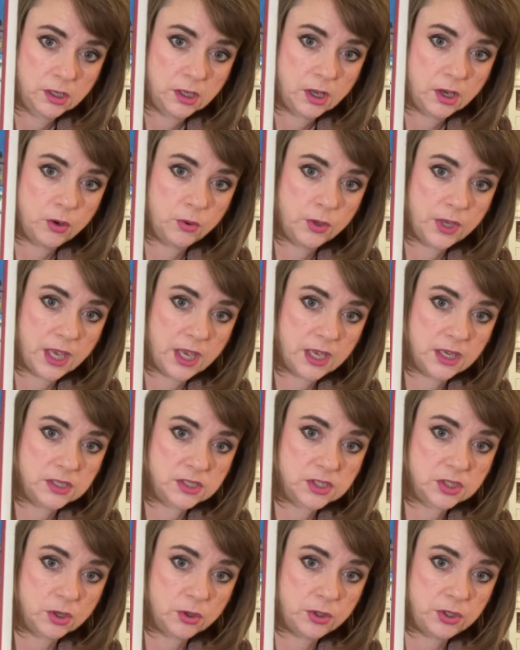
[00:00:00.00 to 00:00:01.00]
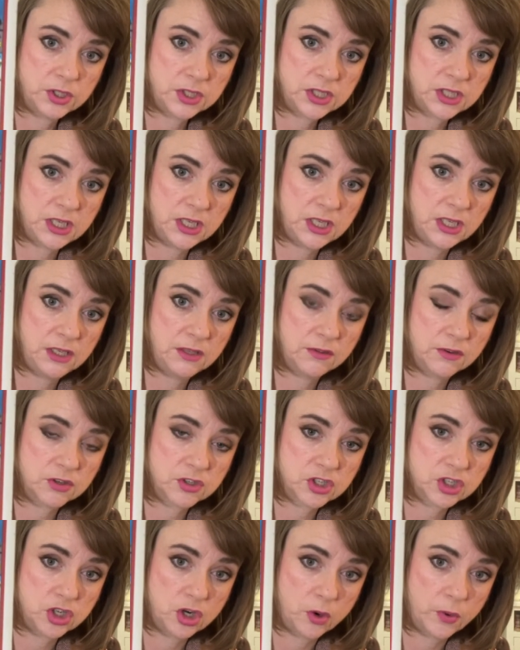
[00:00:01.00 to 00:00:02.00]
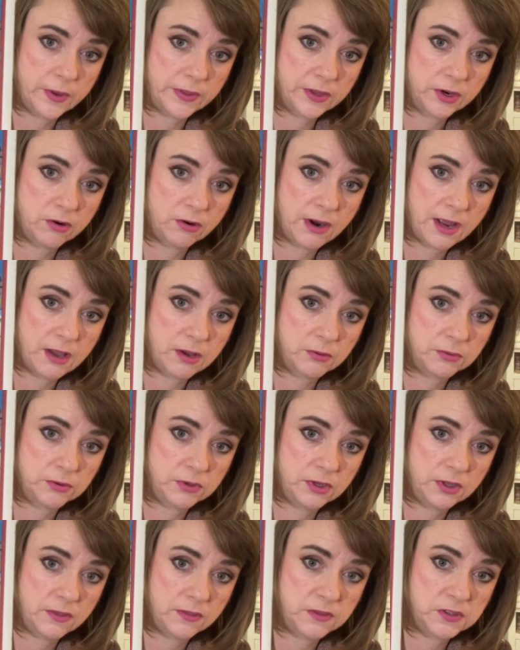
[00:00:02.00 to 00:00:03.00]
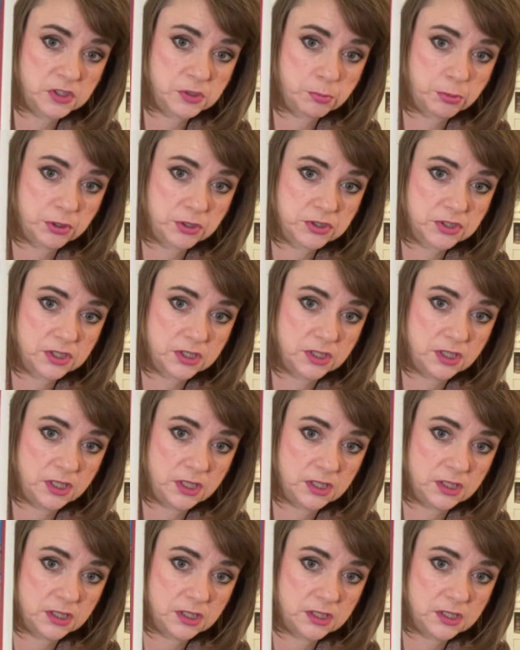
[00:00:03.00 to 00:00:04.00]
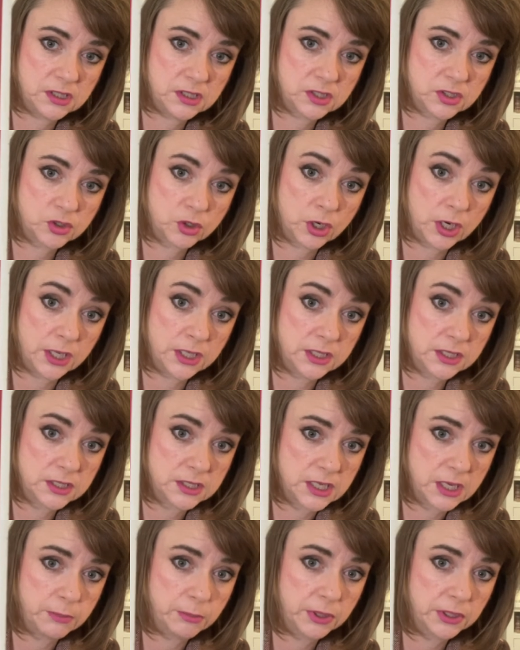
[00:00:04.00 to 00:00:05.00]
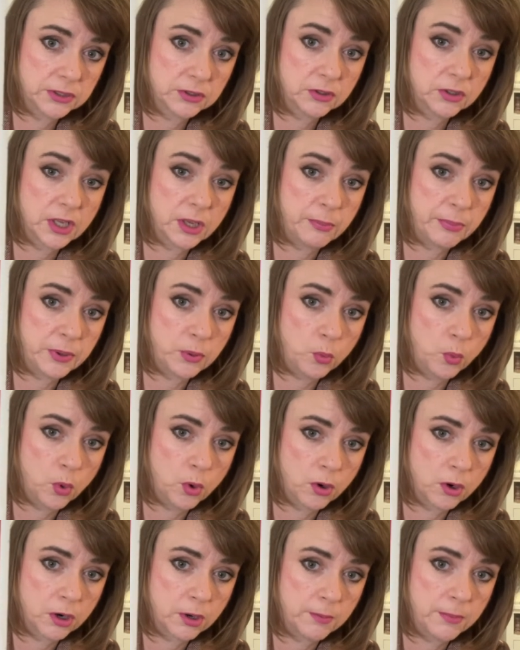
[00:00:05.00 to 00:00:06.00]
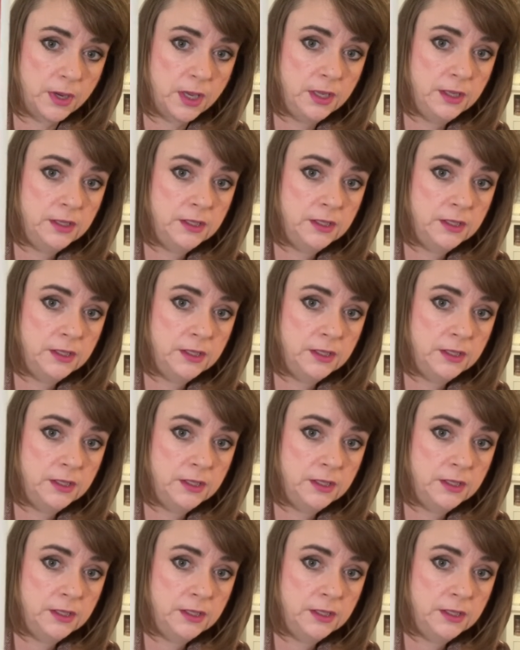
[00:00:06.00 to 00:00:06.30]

Okay, so you see there's snow on the ground. This person is trying to stay bundled up and warm,